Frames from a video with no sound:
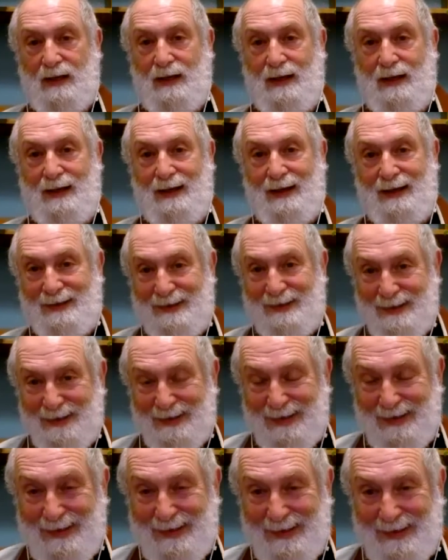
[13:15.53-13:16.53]
And
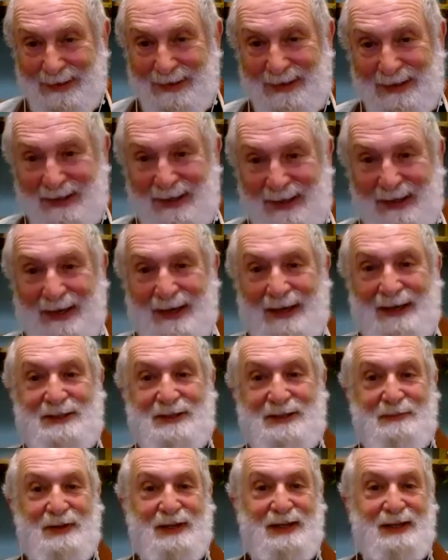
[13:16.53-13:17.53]
getting to
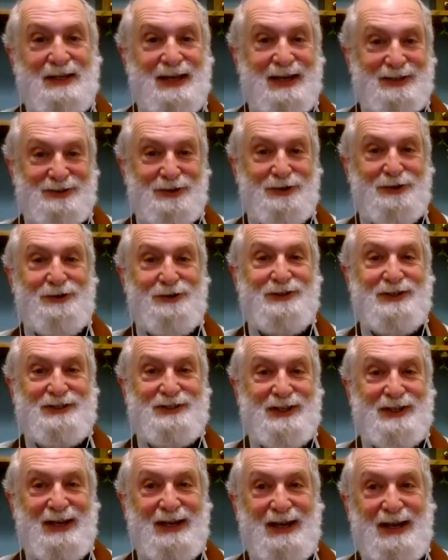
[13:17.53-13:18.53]
be as old as
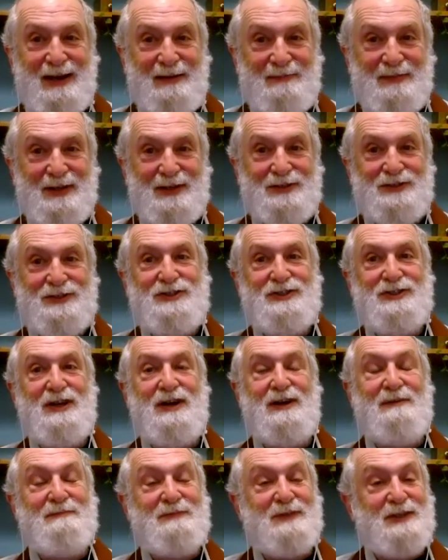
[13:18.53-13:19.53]
I am, there's
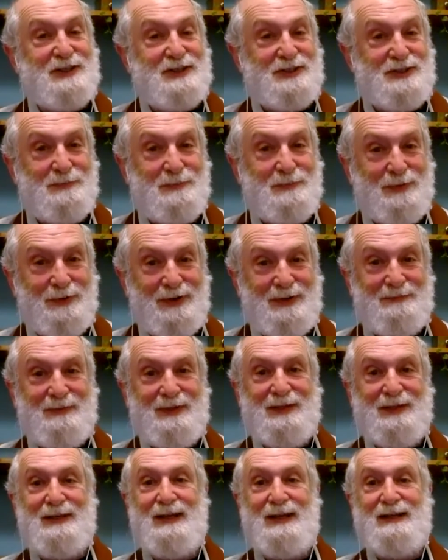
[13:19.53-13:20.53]
some
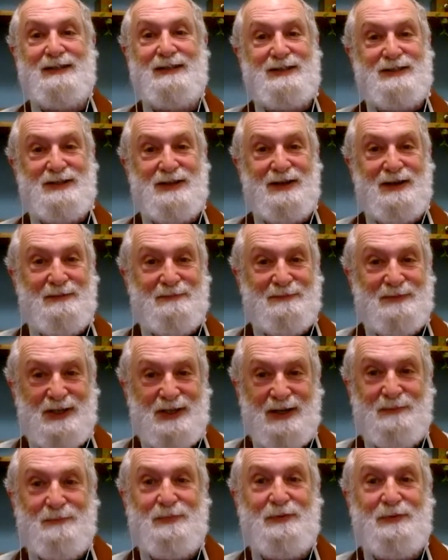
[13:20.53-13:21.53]
disappointment and some
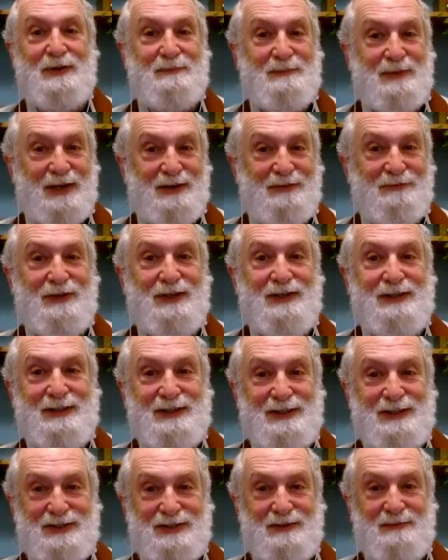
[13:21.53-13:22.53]
tempering by
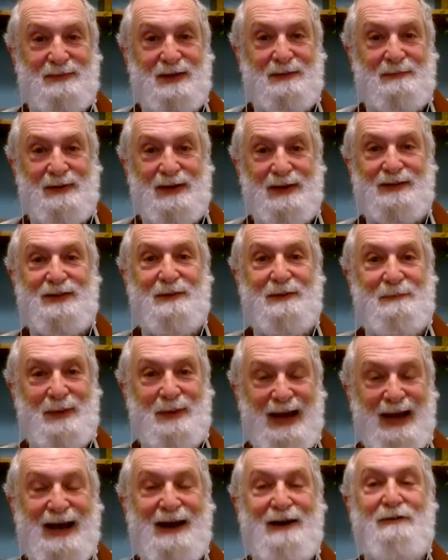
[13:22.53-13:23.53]
realism about the
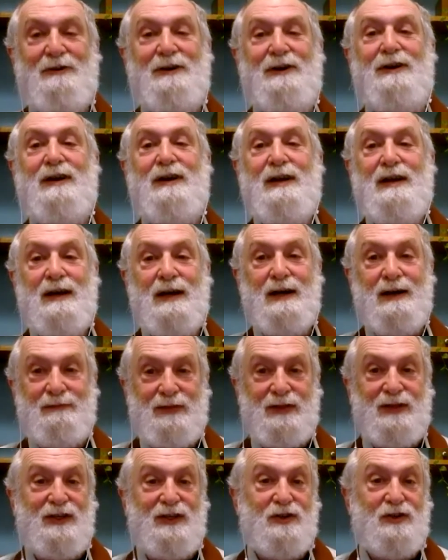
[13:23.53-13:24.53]
power of
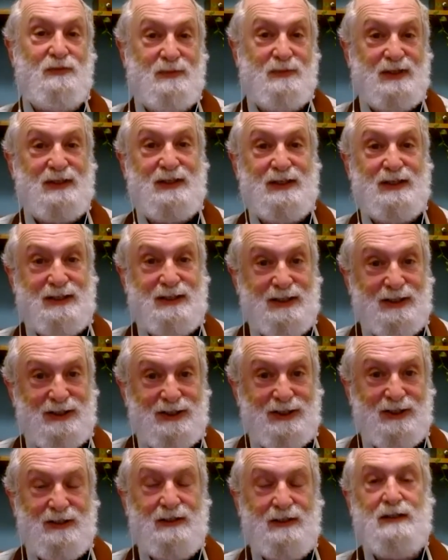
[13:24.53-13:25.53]
the human
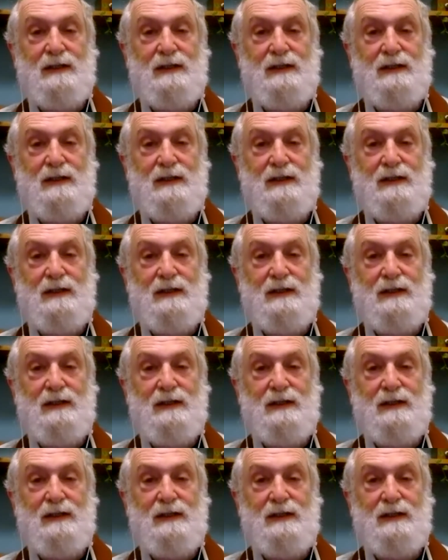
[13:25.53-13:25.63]
condition.